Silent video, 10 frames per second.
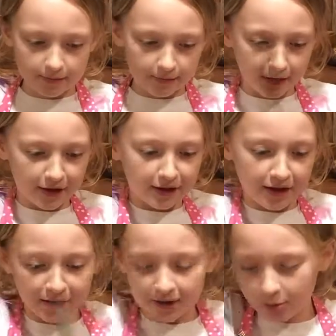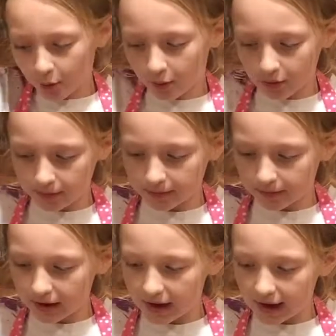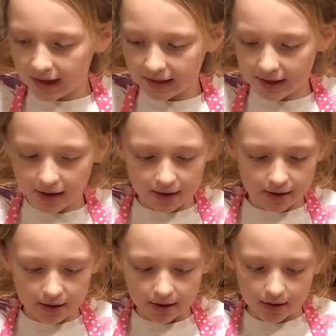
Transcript: like in the bowl, and then